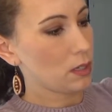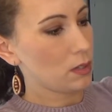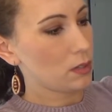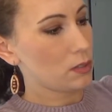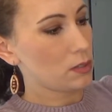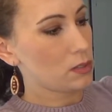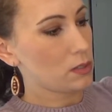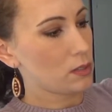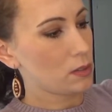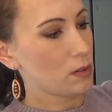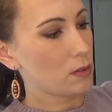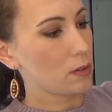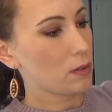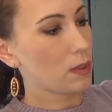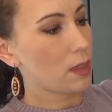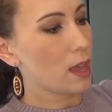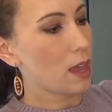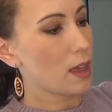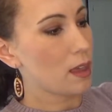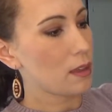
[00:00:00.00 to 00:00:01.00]
so
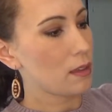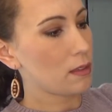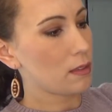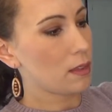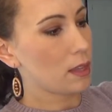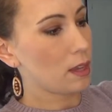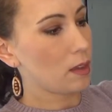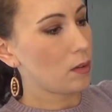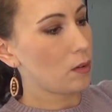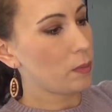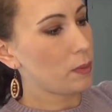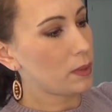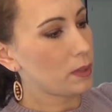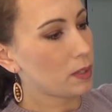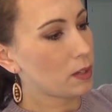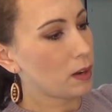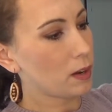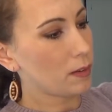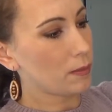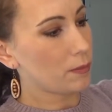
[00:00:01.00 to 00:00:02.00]
that they open the
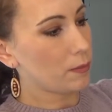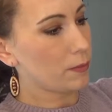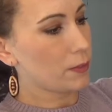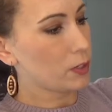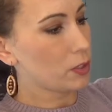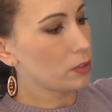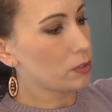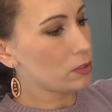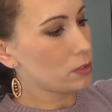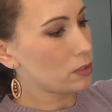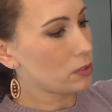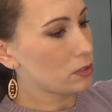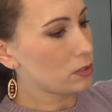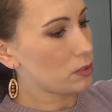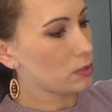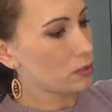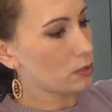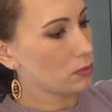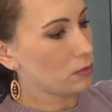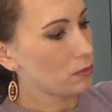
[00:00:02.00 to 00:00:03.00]
card
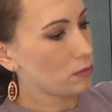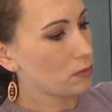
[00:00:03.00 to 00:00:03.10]
first